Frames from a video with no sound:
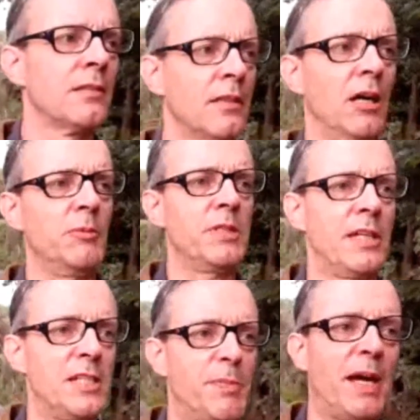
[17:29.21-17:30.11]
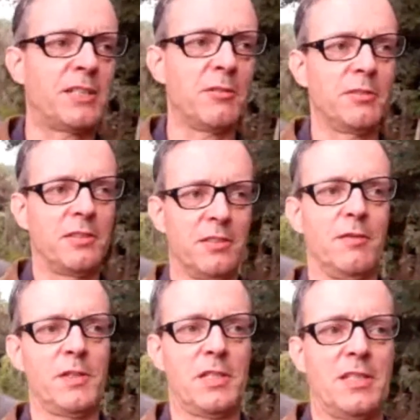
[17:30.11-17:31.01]
I hope this leads back to the
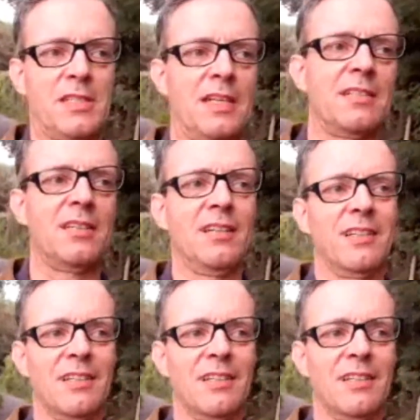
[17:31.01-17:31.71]
visitor centre.